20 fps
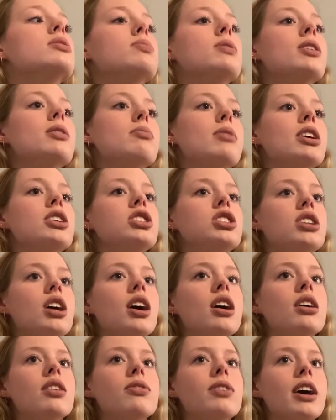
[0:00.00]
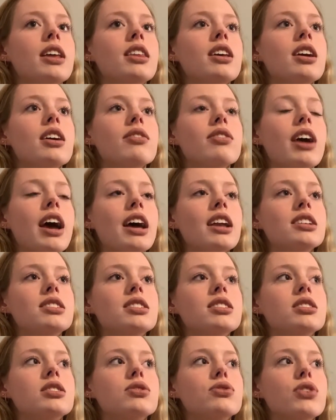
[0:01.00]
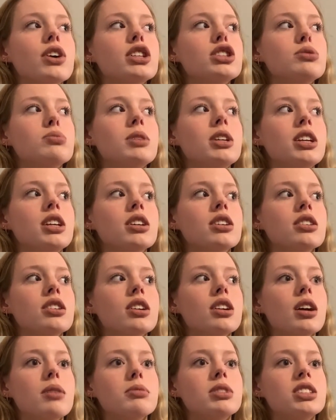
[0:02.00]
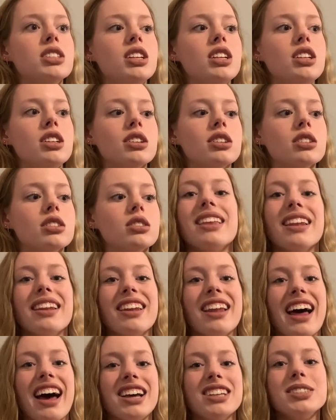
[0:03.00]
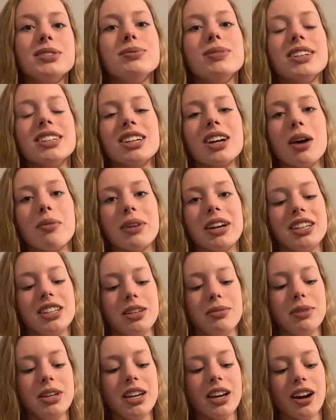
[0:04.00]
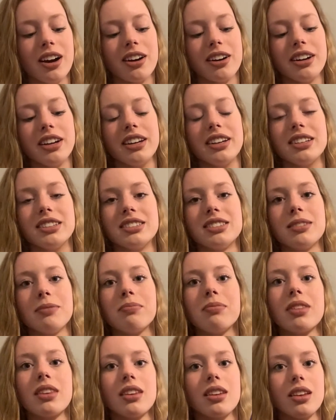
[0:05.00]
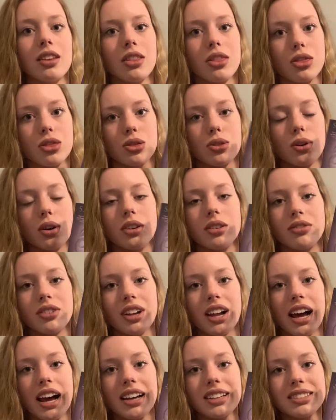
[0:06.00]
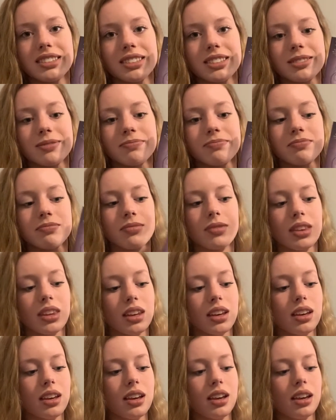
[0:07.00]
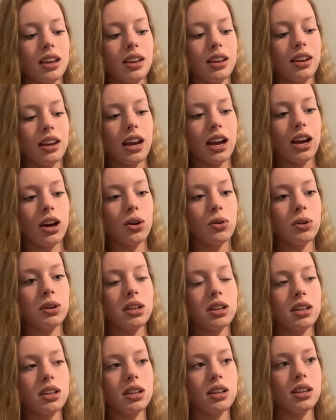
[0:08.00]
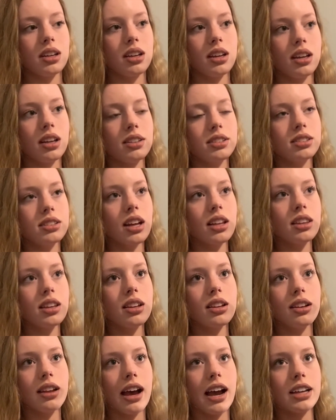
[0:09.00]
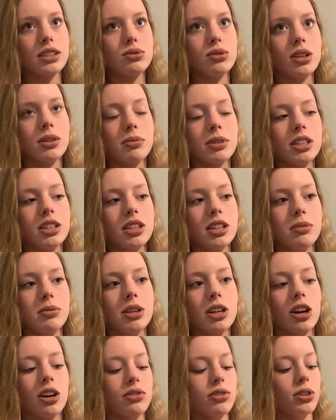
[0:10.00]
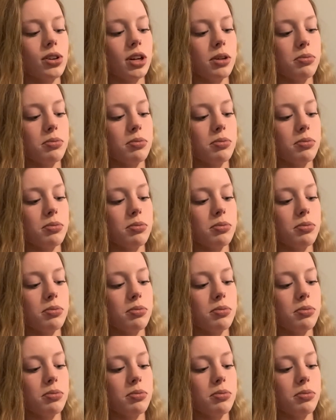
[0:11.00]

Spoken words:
been on my shelf. I think I've had it since freshman year, and I'm a senior. The last book on my TBR is Throne of Glass. Now, it's not the last one on my TBR for